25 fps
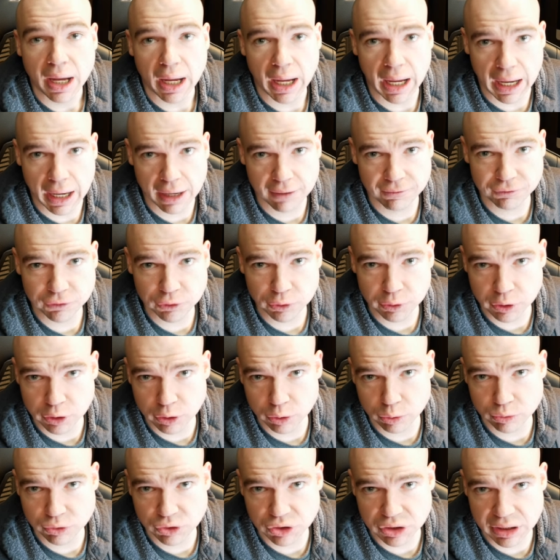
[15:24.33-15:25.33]
after
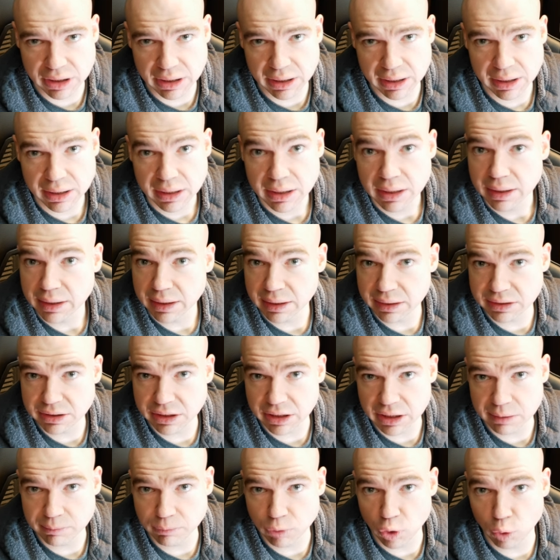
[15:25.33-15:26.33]
using the
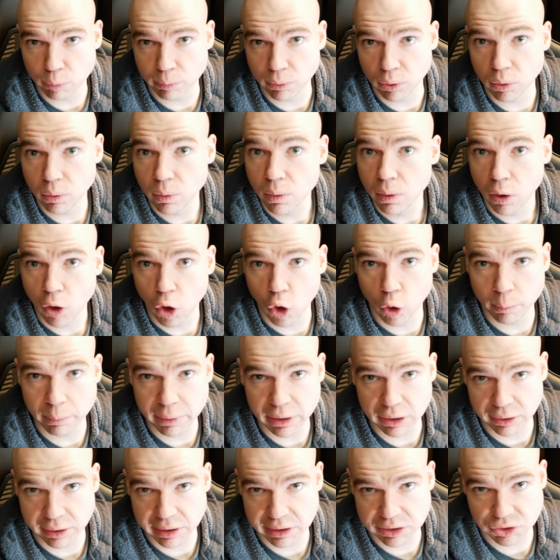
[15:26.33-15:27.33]
T Mobile home
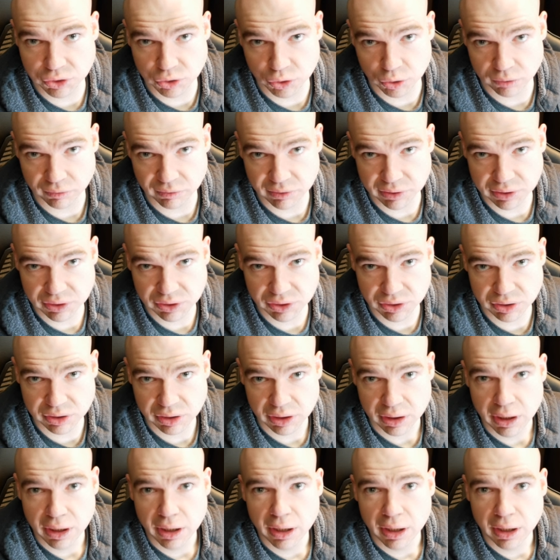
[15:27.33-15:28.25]
internet service.